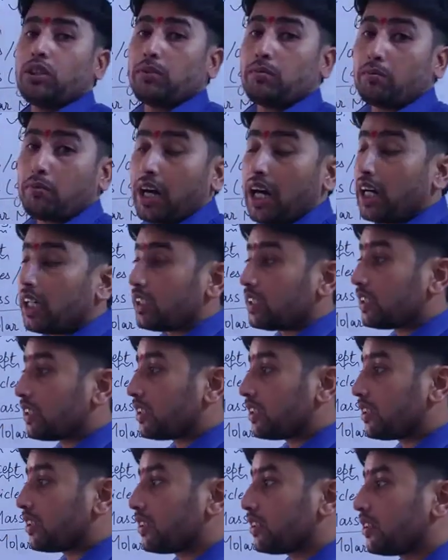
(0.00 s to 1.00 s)

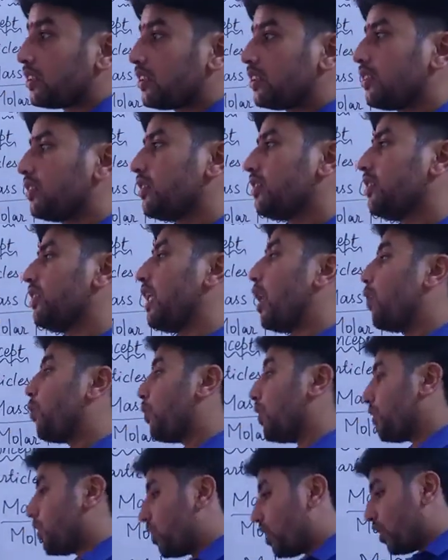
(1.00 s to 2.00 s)
mass, now
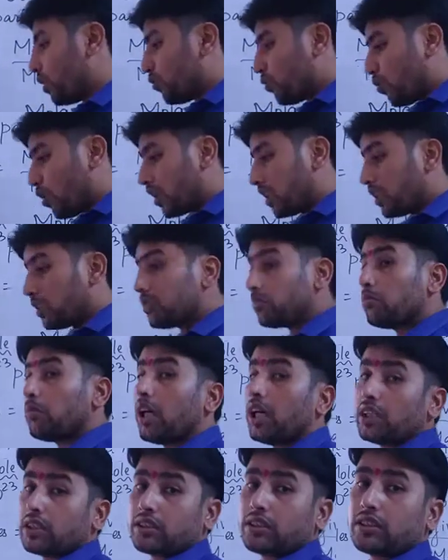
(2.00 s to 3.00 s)
question is what is
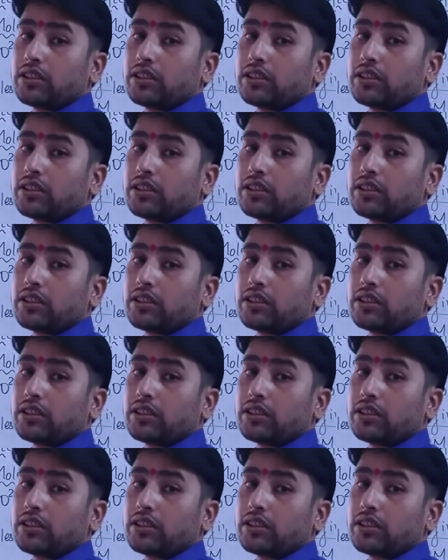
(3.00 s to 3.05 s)
mass?